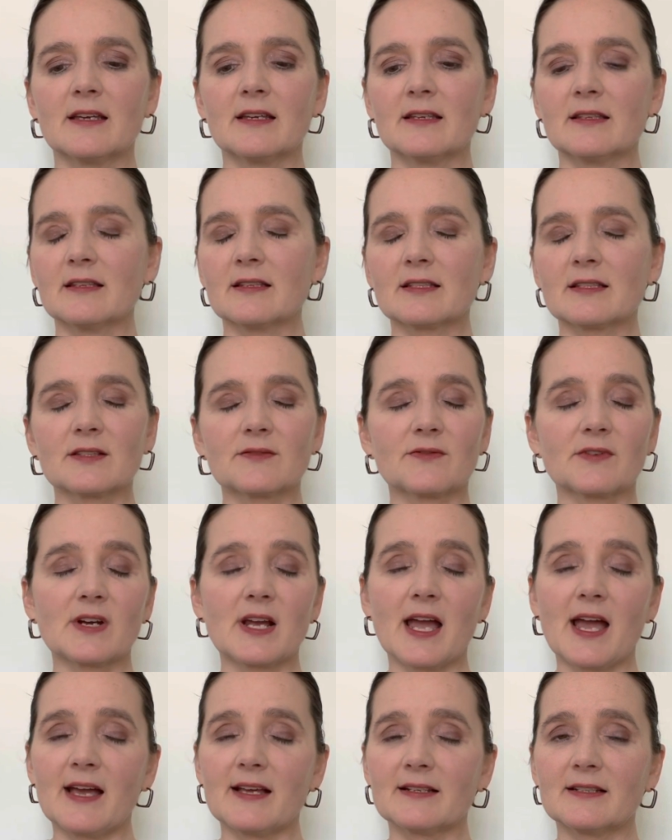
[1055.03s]
And this is for
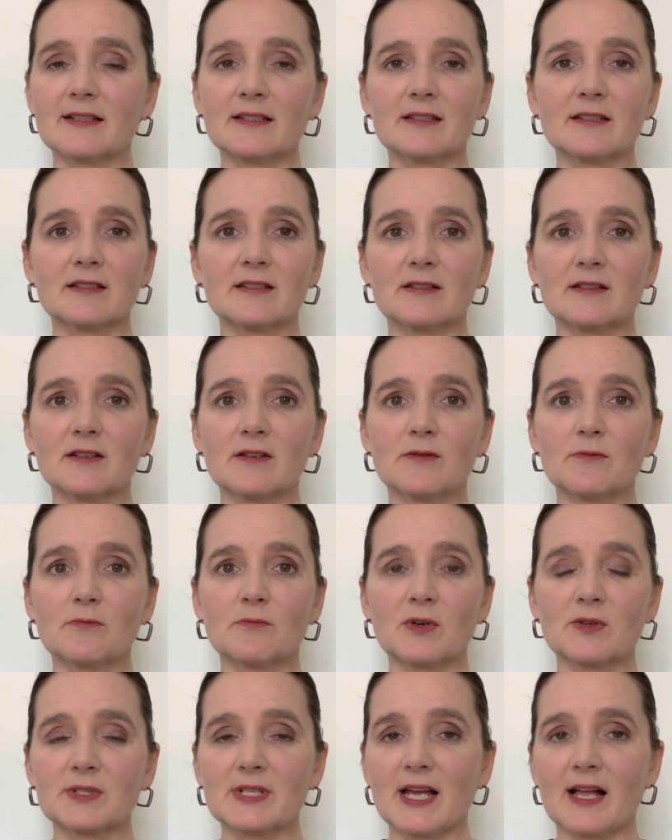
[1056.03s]
any
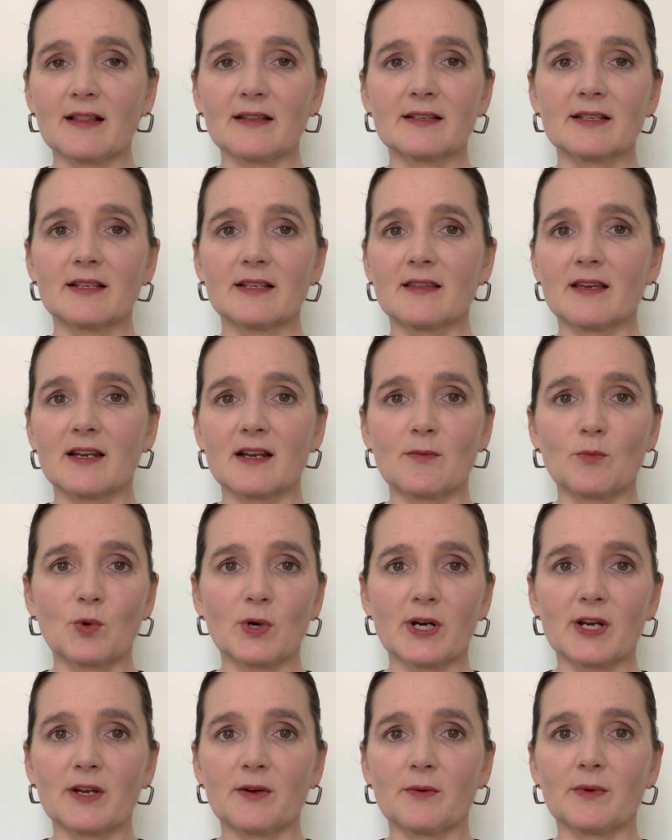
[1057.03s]
modality that I'm
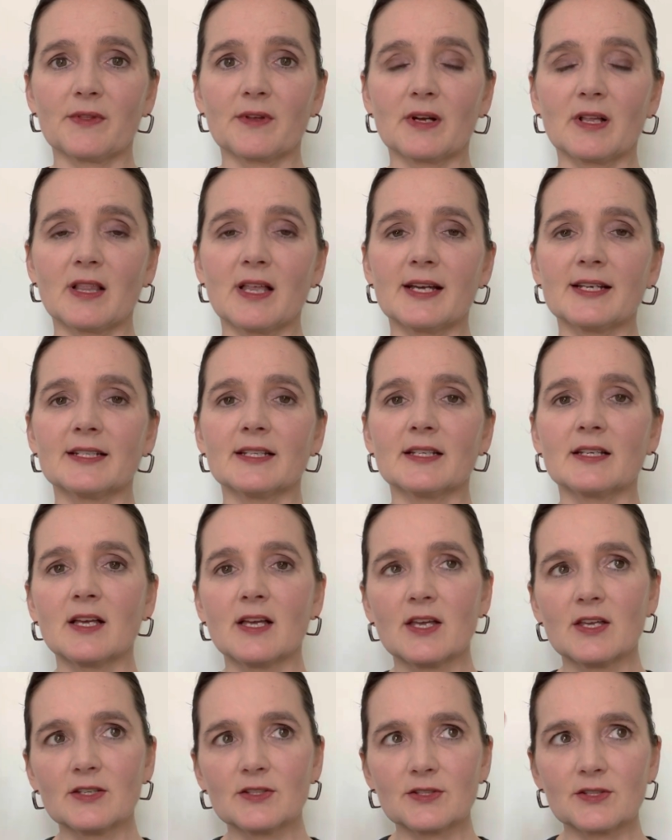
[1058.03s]
working with a client,
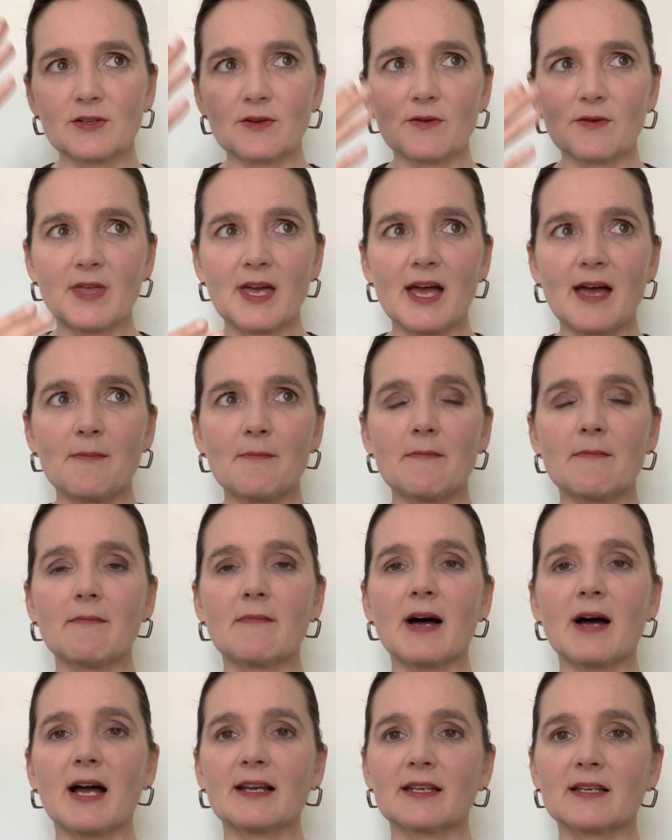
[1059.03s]
so that
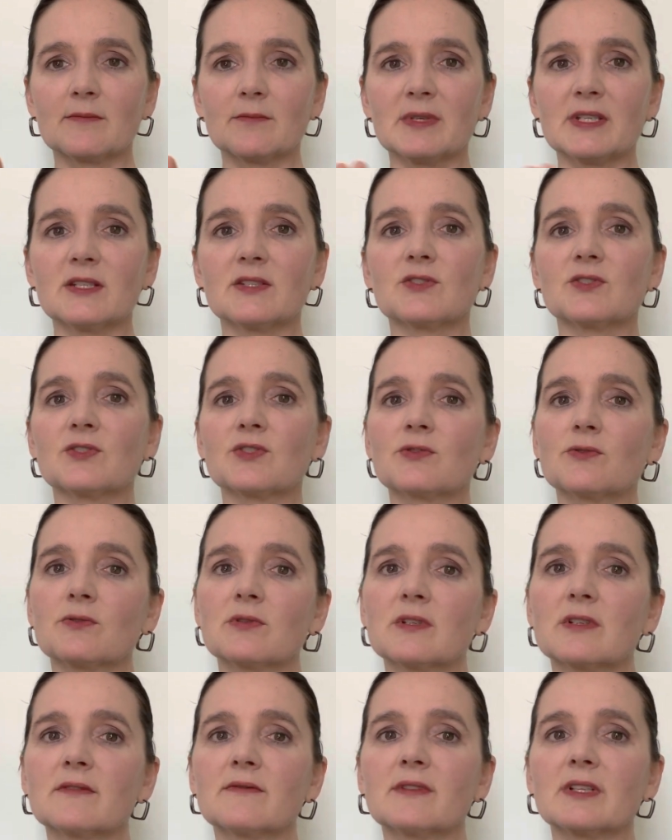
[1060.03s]
I can be
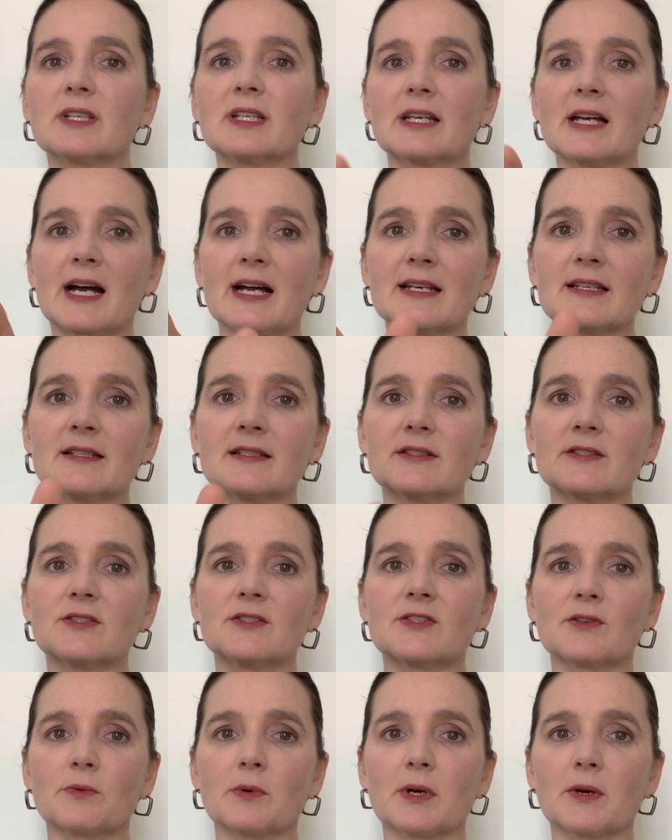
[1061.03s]
intuitively guided
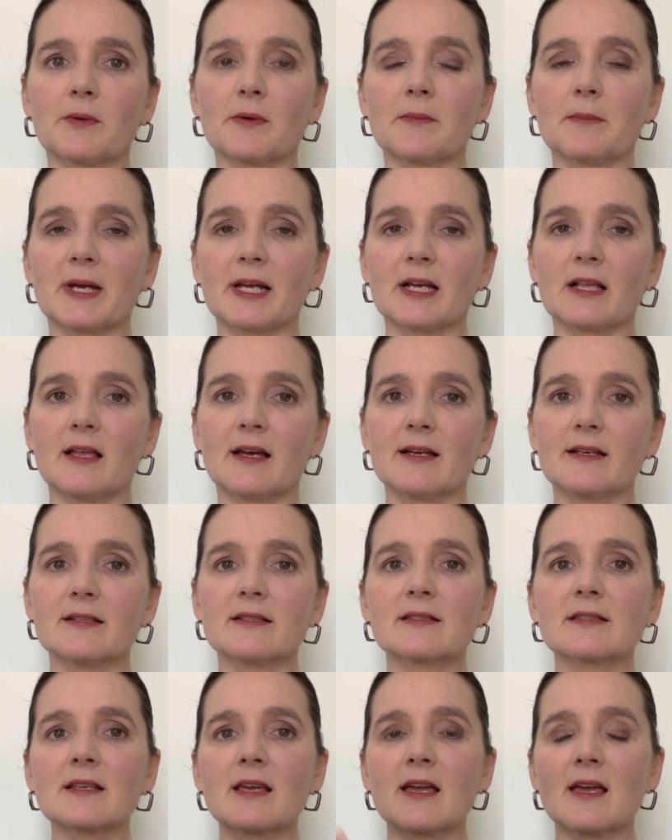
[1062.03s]
to work with my
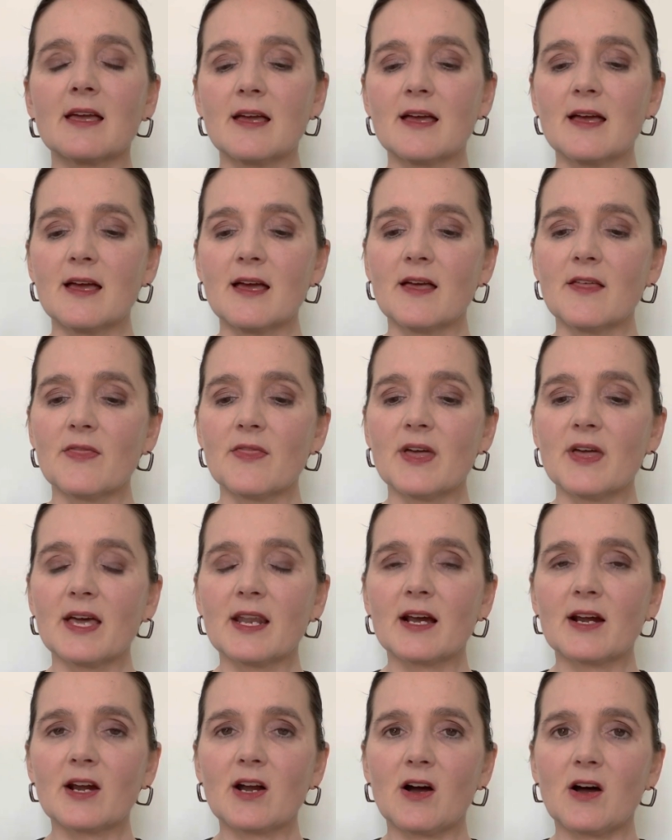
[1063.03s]
clients. And then
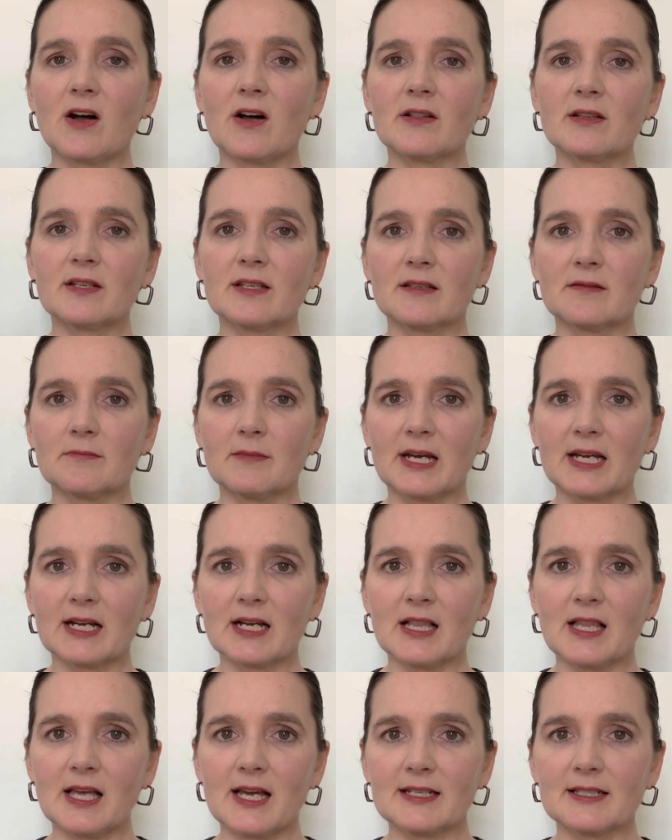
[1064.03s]
I call in my
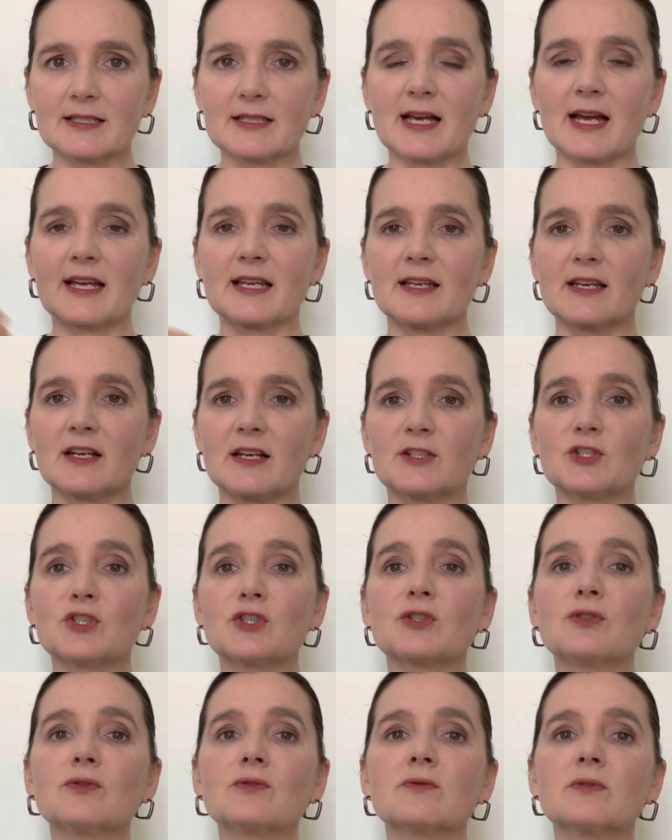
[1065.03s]
client. I
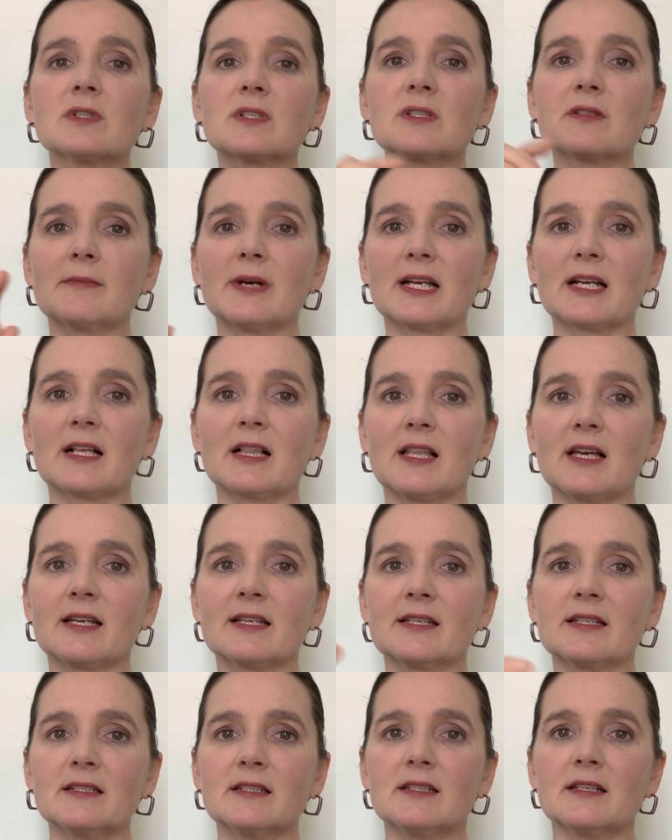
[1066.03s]
attune to my
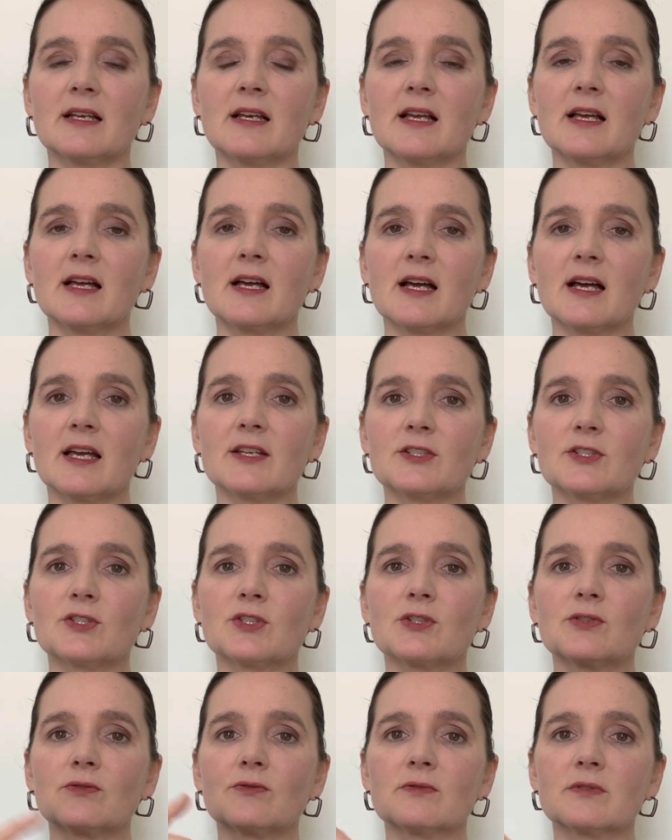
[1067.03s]
client. I
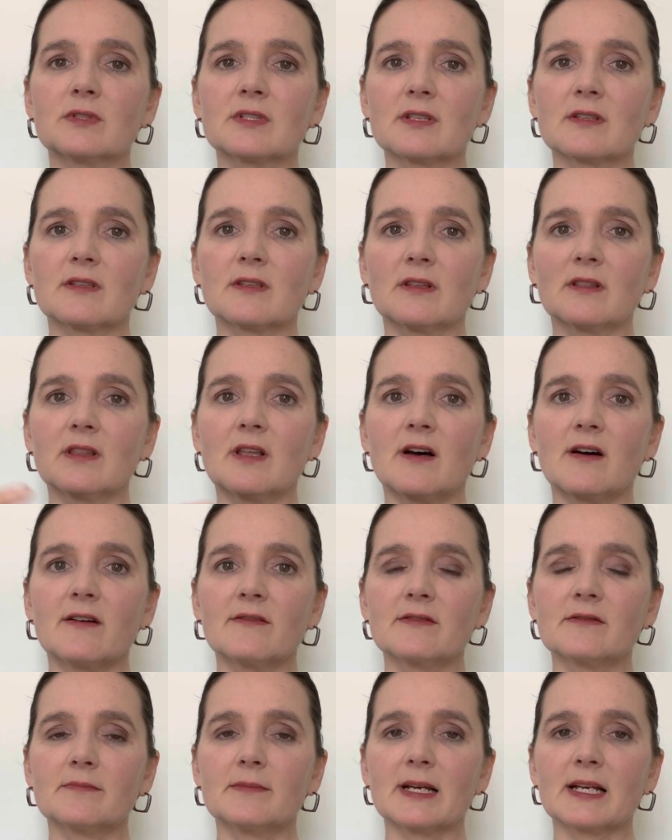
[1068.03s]
attune to the love
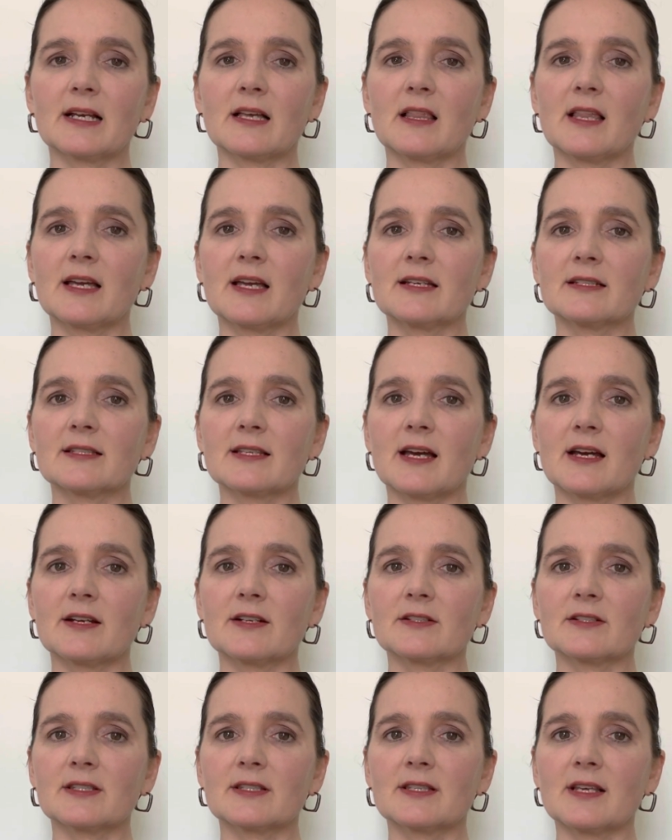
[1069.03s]
of my client's
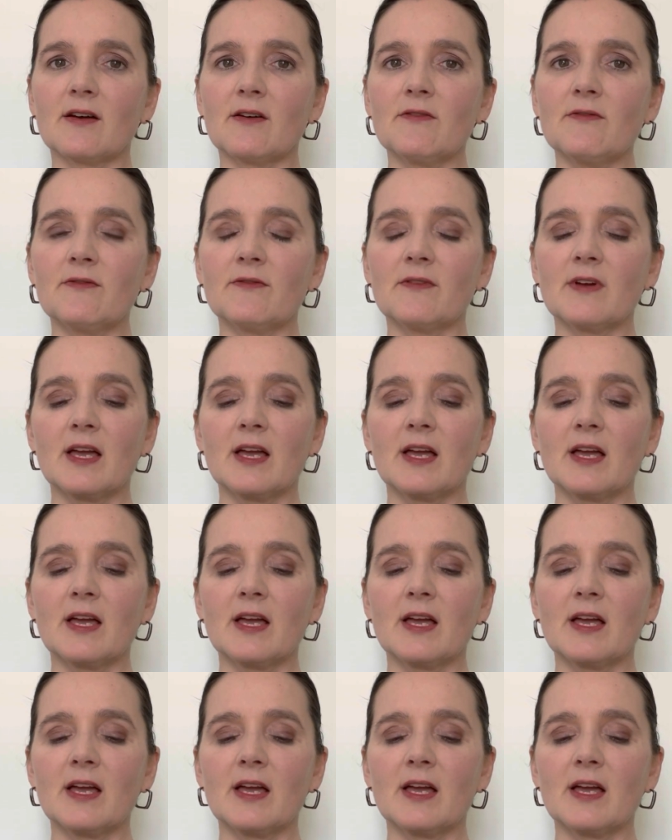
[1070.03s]
higher self.